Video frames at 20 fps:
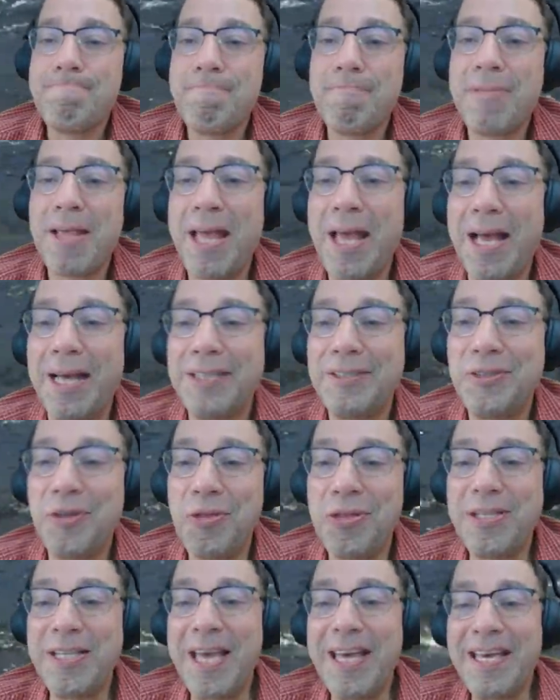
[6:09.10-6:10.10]
clear. So
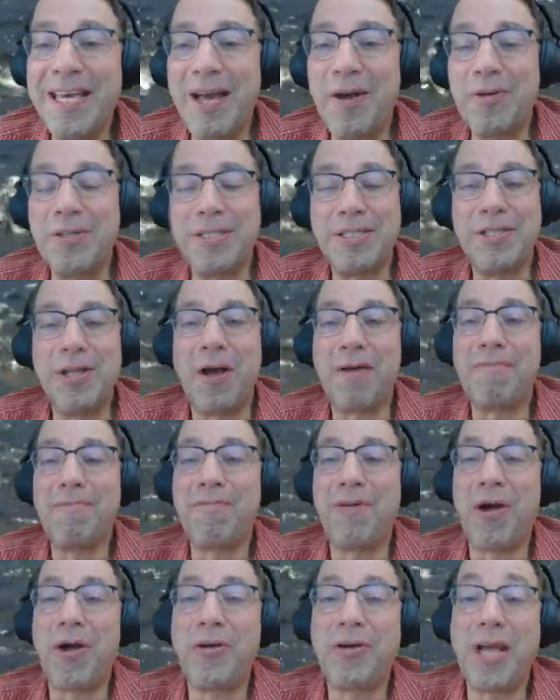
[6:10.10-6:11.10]
the takeout is not far